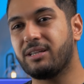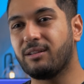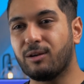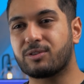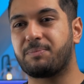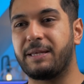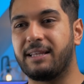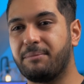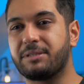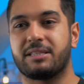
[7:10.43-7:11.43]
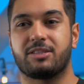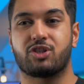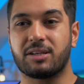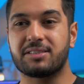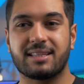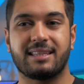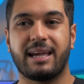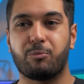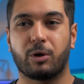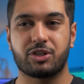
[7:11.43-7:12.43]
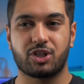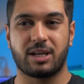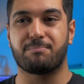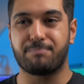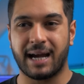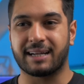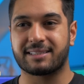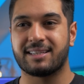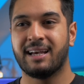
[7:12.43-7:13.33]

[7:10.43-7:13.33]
look to be limited just to the M1 chip Macs,